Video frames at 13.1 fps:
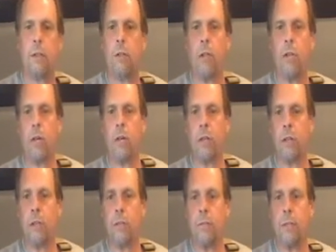last
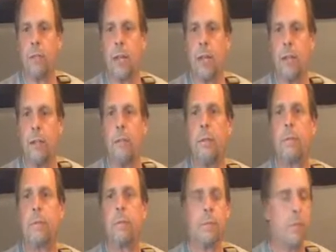note of the scale,
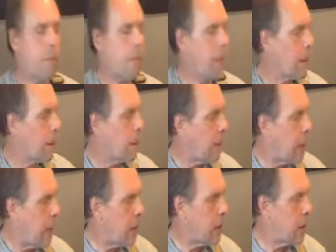
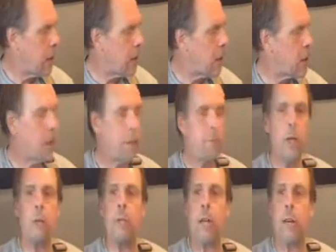and takes the same
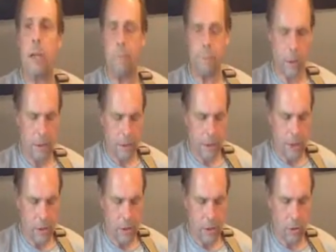note name
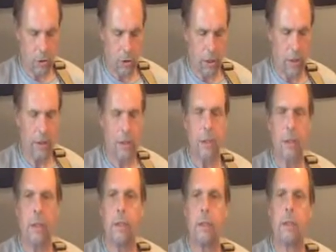as the tonic.
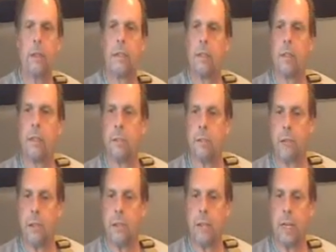So in
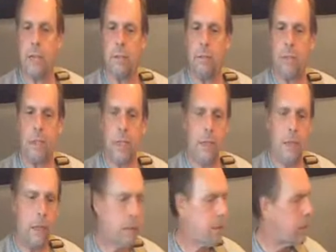the scale of C,
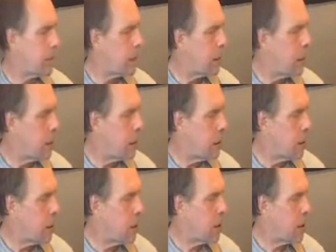the
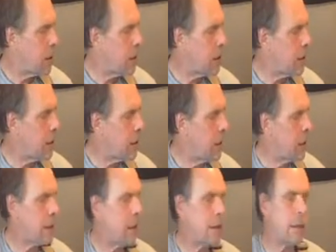tonic is C,
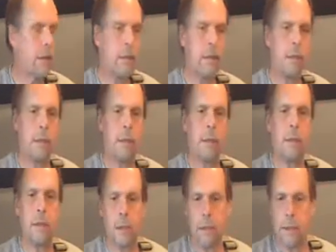
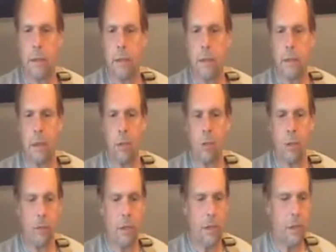the
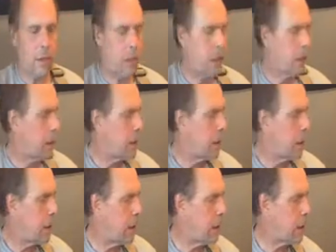octave is C.
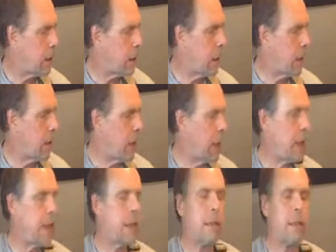In the scale of
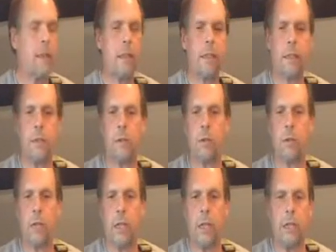A, the
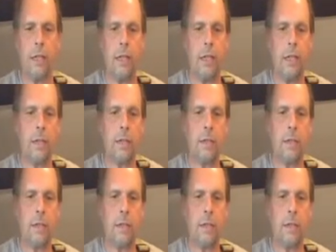tonic is A,